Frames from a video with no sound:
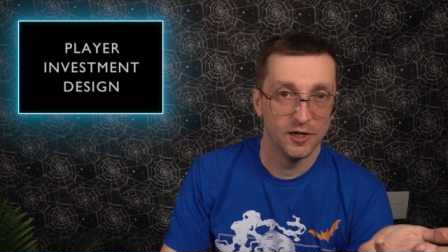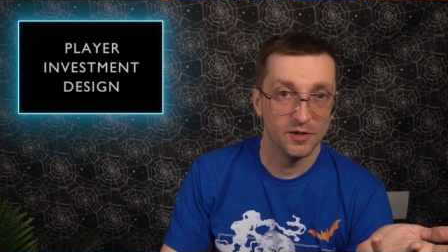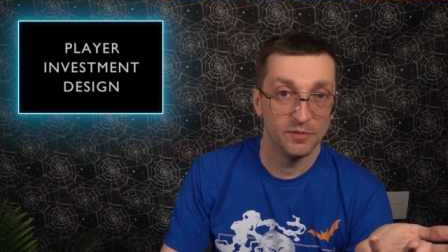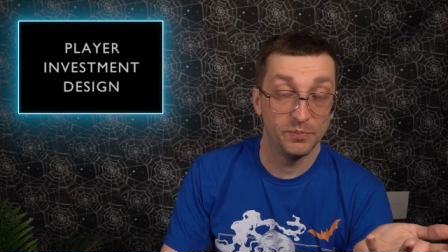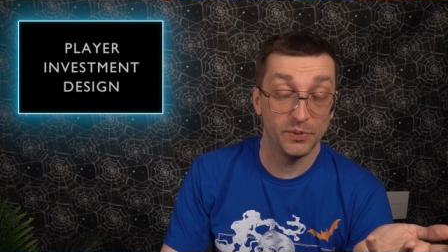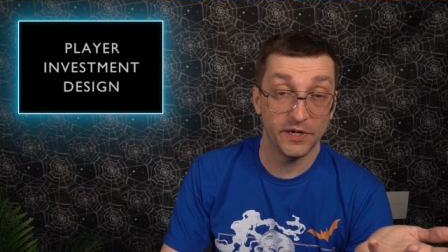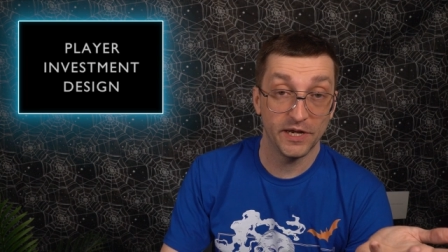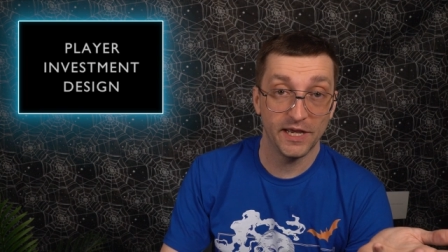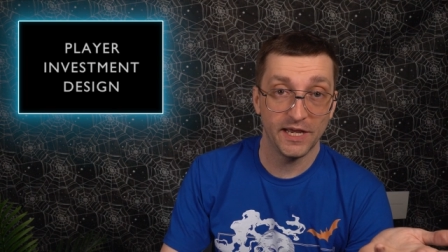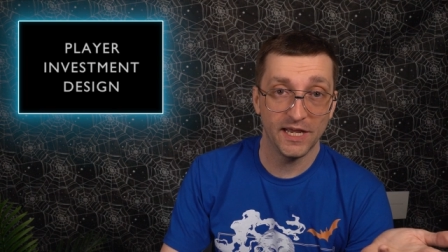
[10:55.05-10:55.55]

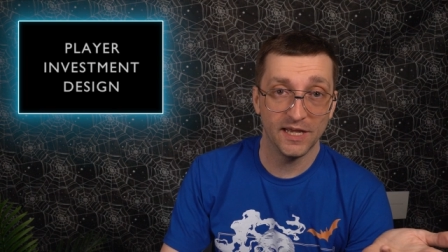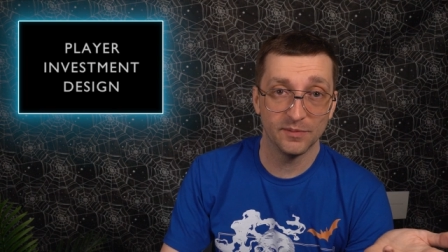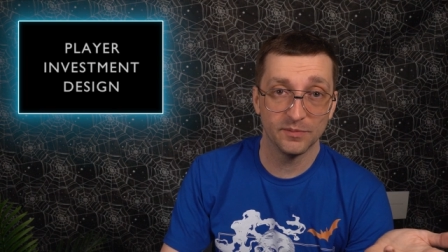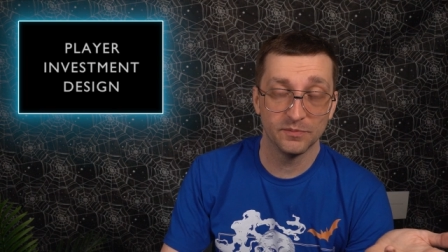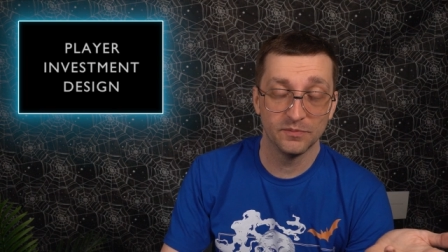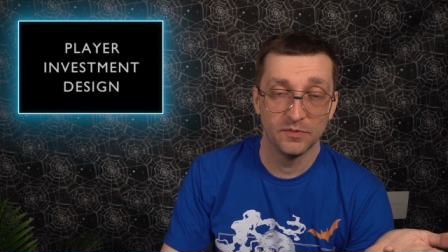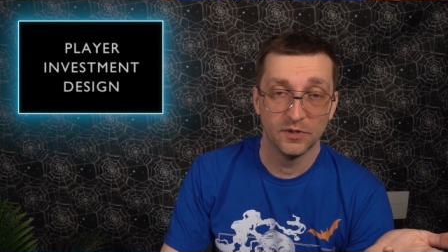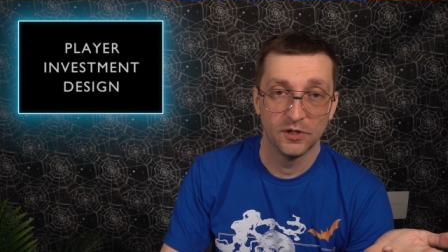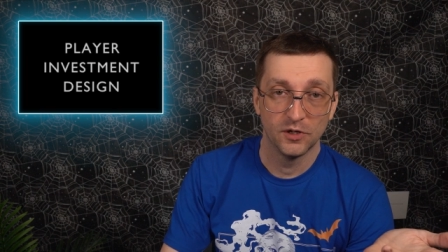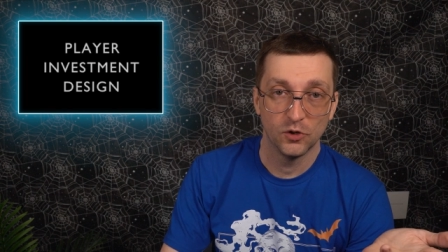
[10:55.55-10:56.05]
But I
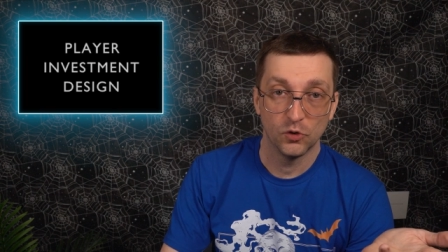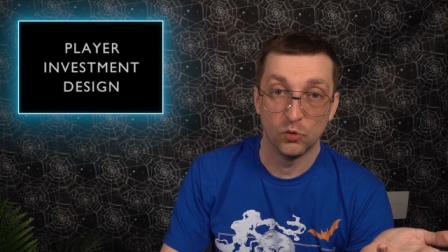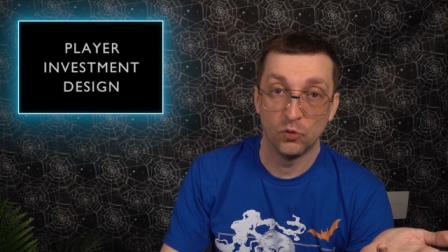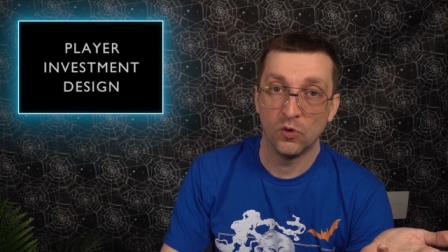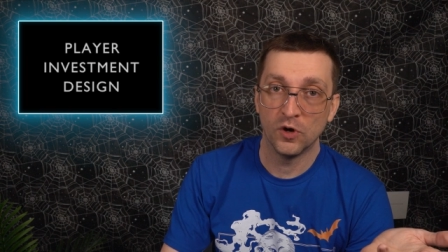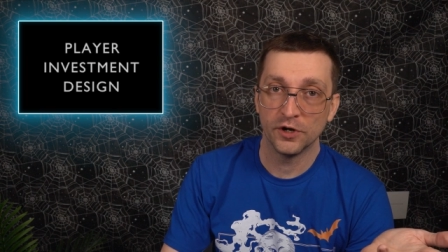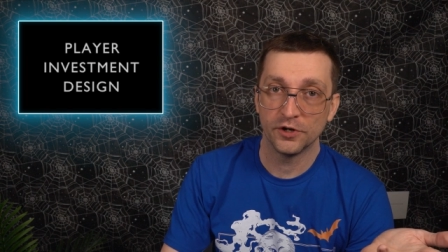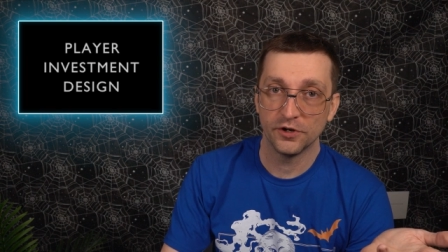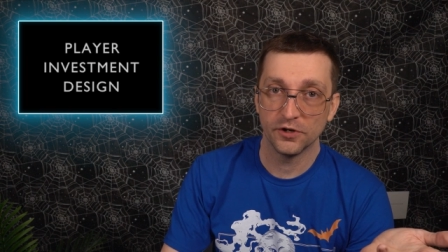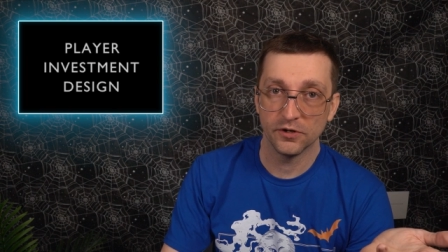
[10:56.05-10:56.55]
am
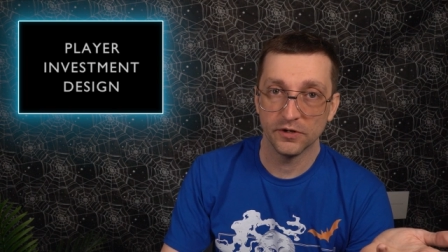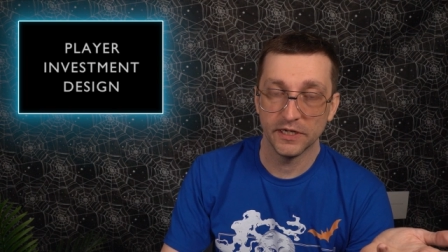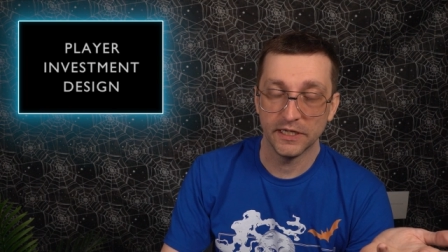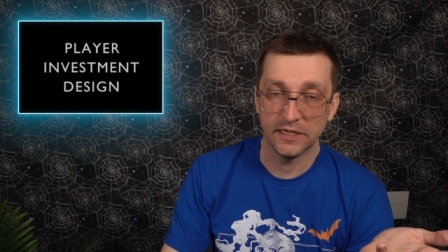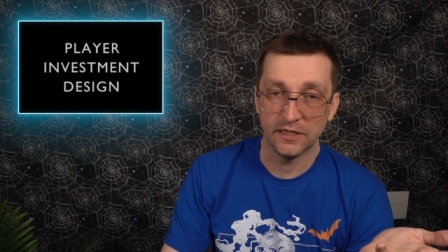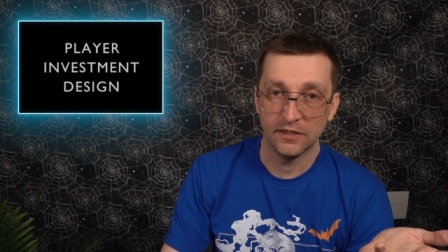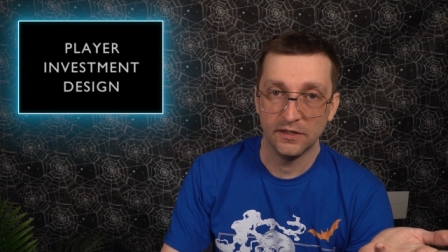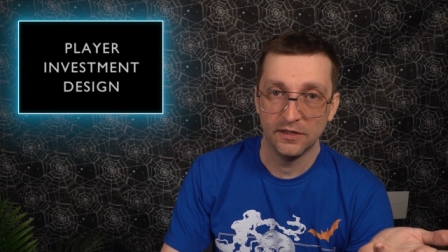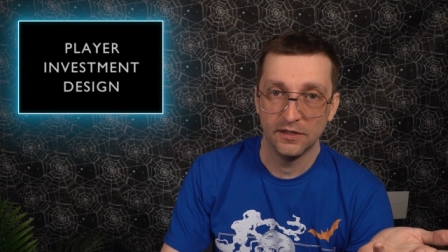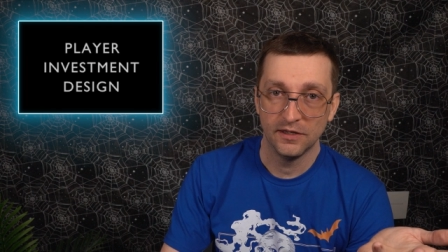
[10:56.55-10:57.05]

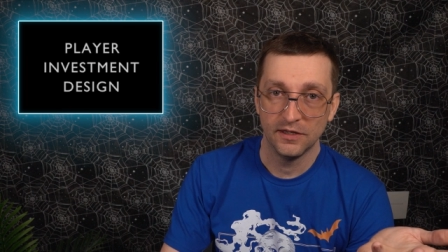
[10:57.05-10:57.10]
wondering